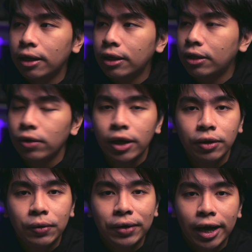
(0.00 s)
You can
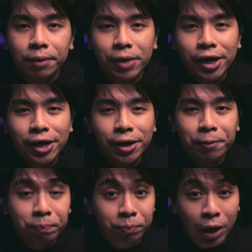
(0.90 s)
do that by
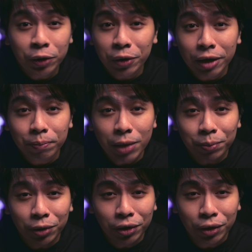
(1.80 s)
mentoring
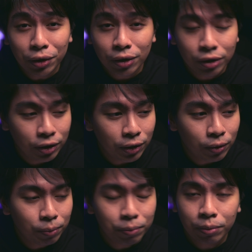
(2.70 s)
people,
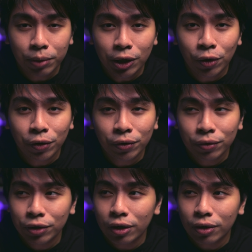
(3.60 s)
below
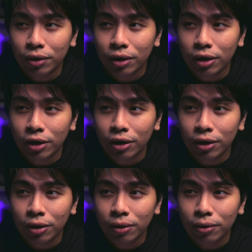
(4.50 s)

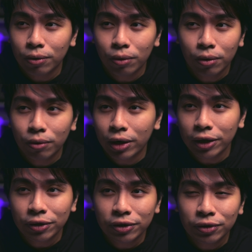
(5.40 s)

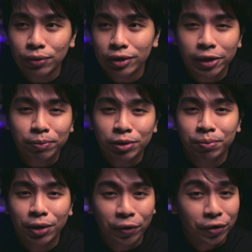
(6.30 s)
one or two steps
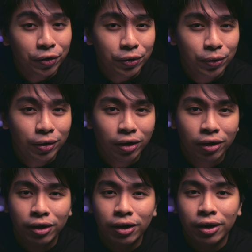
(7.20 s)
below your role,
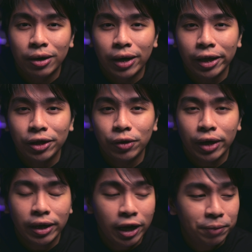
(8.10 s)
right? You
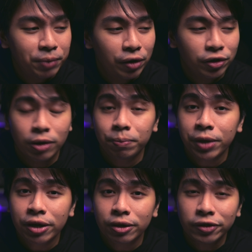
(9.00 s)
can help out your
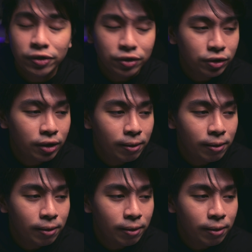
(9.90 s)
peers.